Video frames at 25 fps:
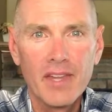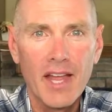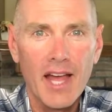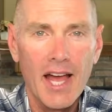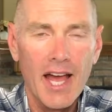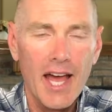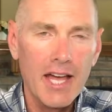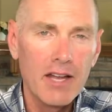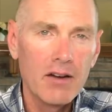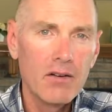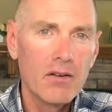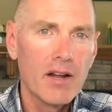
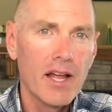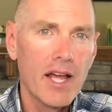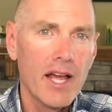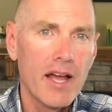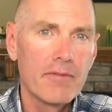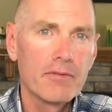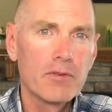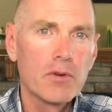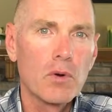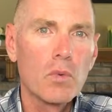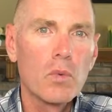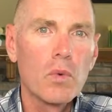I don't
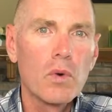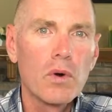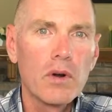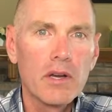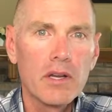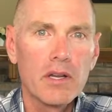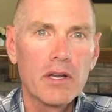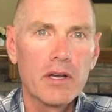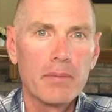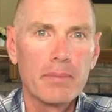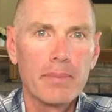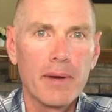have to
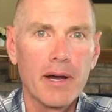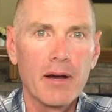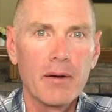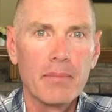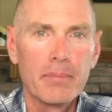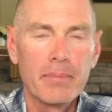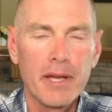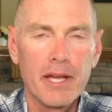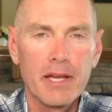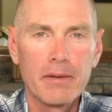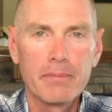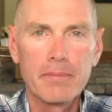worry about
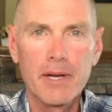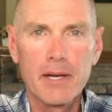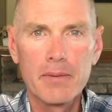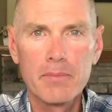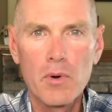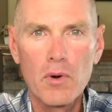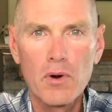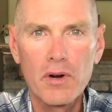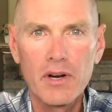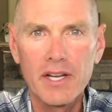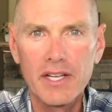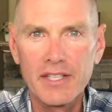paying my
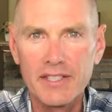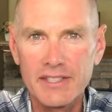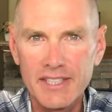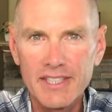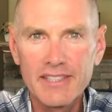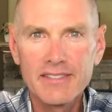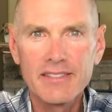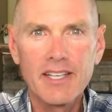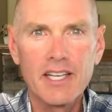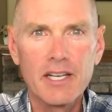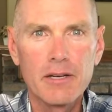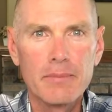mortgage.
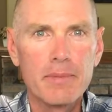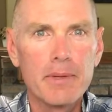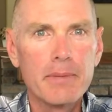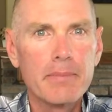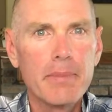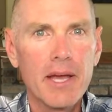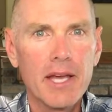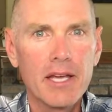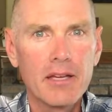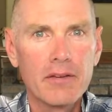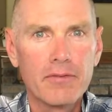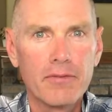It's going to be
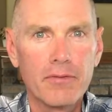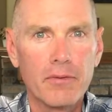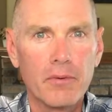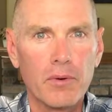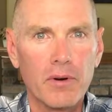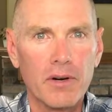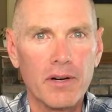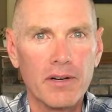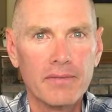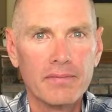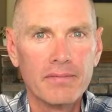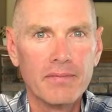paid
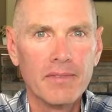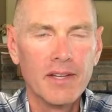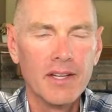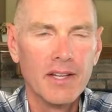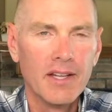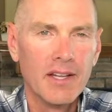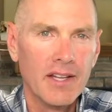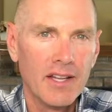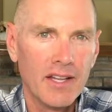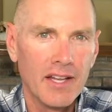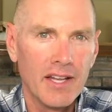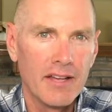for.
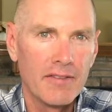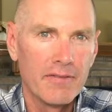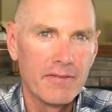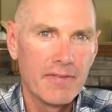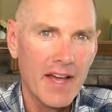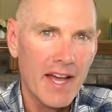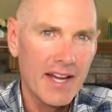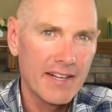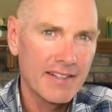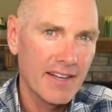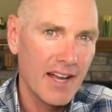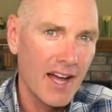In
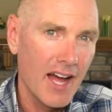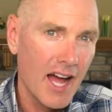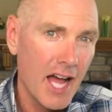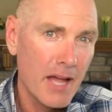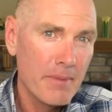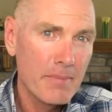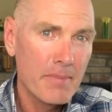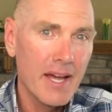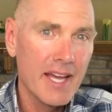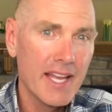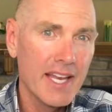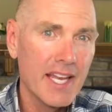fact, I
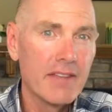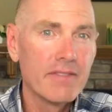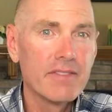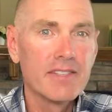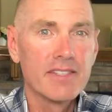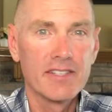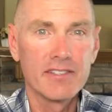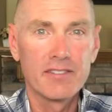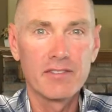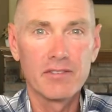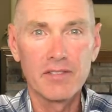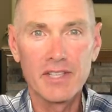might even
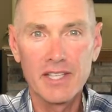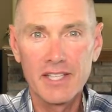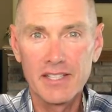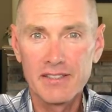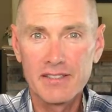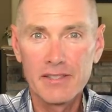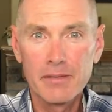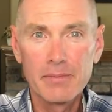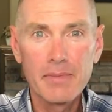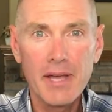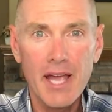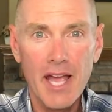still get
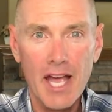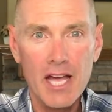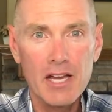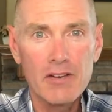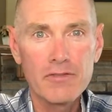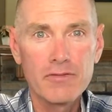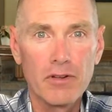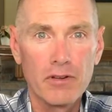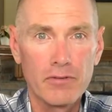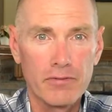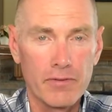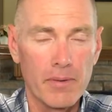some cash
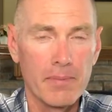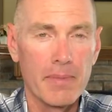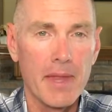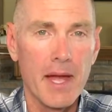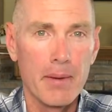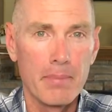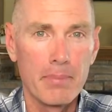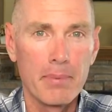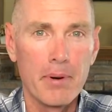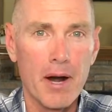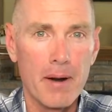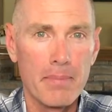flow from
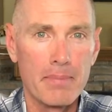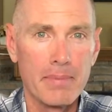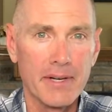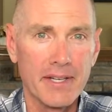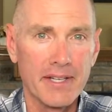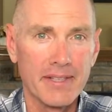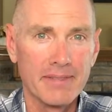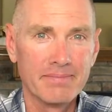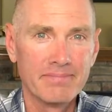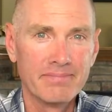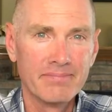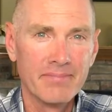that
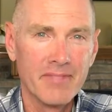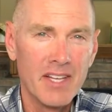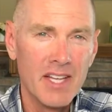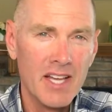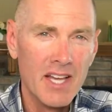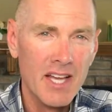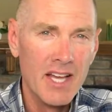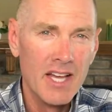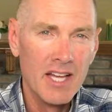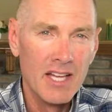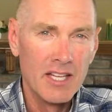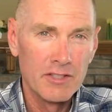property.
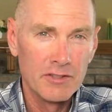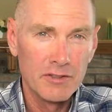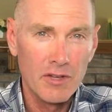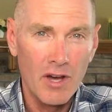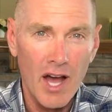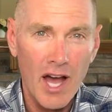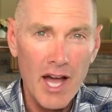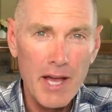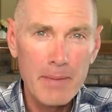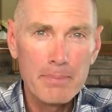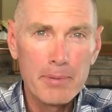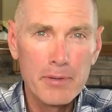So
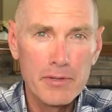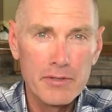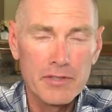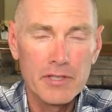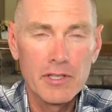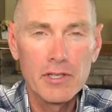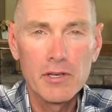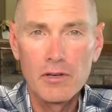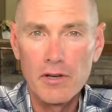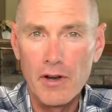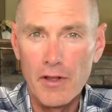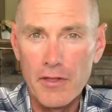I
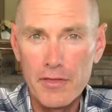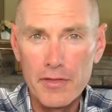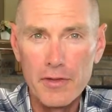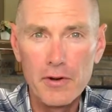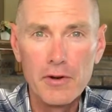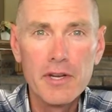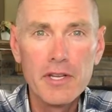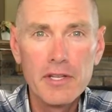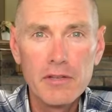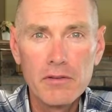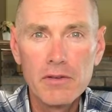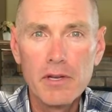personally own a
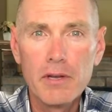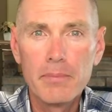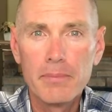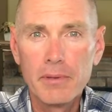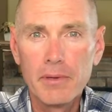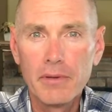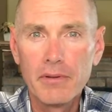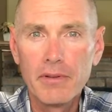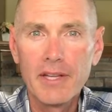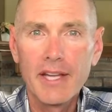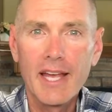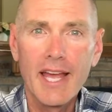30 unit
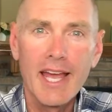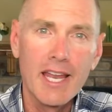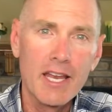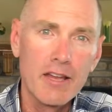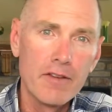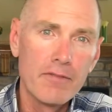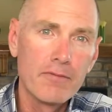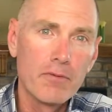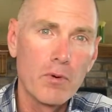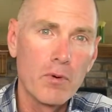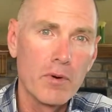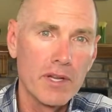building and a
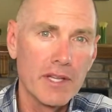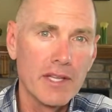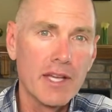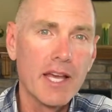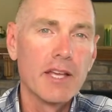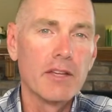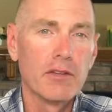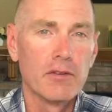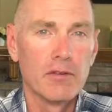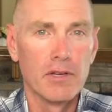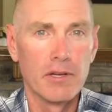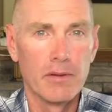48
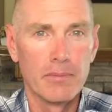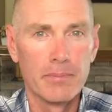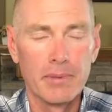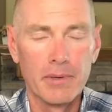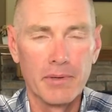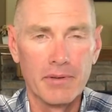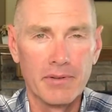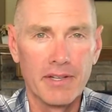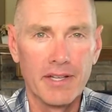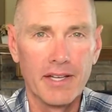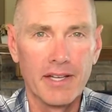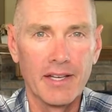unit
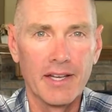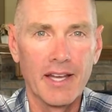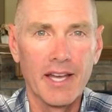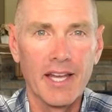building.